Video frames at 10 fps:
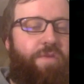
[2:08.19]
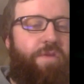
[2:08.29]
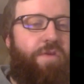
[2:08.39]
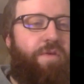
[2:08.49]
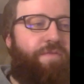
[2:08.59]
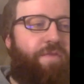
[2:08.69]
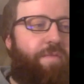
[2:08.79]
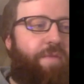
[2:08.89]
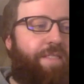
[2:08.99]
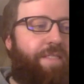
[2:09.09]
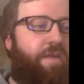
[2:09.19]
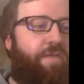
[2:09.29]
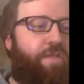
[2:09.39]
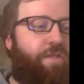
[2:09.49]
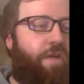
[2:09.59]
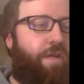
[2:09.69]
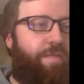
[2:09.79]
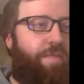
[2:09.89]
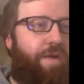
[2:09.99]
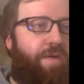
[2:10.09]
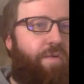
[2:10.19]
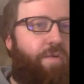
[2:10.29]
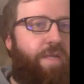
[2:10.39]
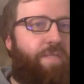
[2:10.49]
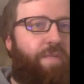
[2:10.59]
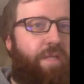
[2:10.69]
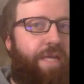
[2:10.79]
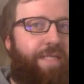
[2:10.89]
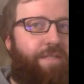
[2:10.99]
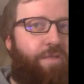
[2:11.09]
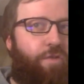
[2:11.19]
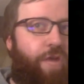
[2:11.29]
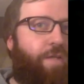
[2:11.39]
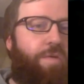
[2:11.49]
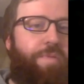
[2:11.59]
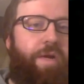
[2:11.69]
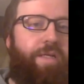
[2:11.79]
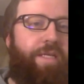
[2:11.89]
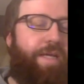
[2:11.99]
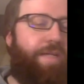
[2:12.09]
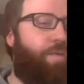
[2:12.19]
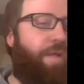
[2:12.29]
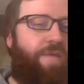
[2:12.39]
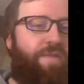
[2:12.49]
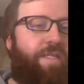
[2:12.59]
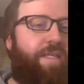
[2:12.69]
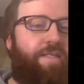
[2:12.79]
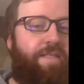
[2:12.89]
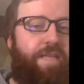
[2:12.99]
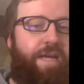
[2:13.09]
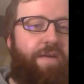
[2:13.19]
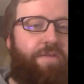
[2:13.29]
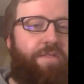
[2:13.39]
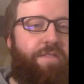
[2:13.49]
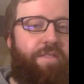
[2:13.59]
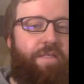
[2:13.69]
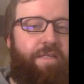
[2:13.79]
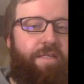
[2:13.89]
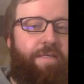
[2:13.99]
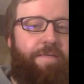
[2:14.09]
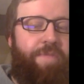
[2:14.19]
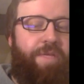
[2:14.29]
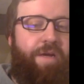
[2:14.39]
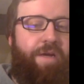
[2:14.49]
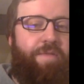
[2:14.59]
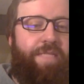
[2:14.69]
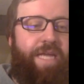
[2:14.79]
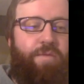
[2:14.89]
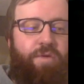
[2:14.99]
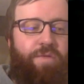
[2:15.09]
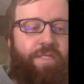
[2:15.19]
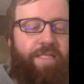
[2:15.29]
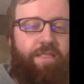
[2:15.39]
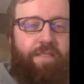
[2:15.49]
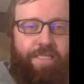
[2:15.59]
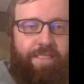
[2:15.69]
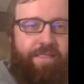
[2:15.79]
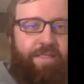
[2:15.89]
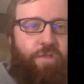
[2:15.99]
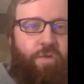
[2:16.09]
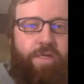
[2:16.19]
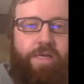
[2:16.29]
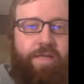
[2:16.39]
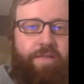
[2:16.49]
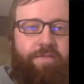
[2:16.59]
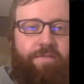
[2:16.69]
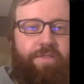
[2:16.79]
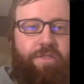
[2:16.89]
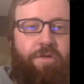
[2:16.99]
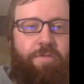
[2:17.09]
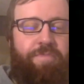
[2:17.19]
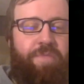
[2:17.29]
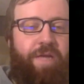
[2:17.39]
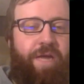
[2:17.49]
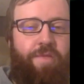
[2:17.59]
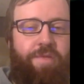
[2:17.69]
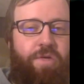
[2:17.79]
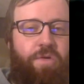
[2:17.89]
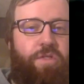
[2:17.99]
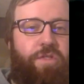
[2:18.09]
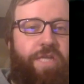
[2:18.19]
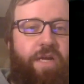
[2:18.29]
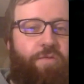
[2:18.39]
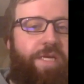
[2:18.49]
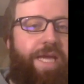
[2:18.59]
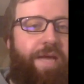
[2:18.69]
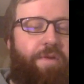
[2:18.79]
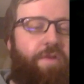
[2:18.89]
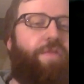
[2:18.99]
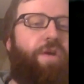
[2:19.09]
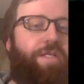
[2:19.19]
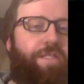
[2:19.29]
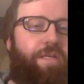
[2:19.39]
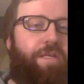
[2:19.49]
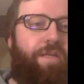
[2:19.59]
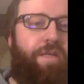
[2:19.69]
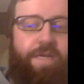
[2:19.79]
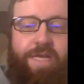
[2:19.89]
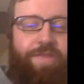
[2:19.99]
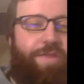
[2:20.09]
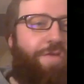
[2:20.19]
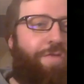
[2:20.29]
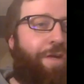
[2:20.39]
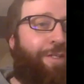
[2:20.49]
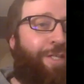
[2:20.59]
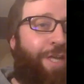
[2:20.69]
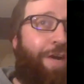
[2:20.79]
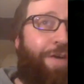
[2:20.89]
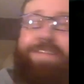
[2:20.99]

you and from myself, just talking about what it's been like to try to do a podcast while having kids in the house. Um, Dan, what it was like to listen and then join in. So I thought it'd be cool to just kind of recap our thoughts on the overall show.